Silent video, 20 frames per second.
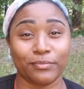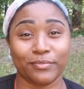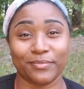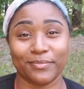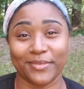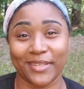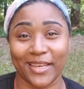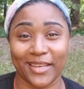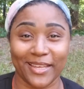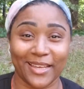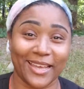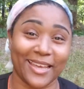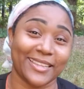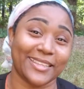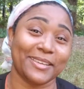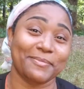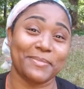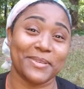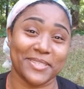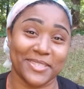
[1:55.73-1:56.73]
y'all got
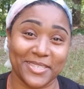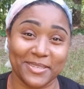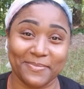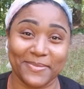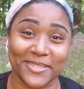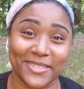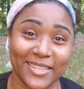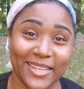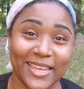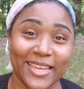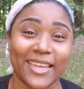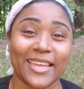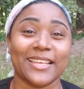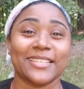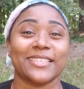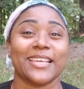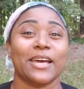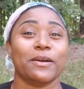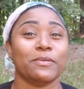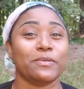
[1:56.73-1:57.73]
that Mississippi slang.
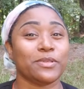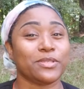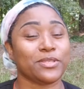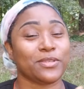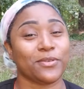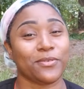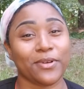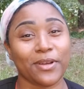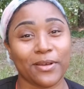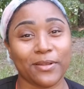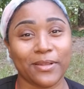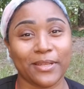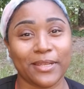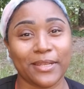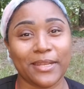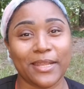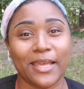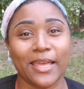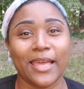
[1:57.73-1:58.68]
As I was scrolling,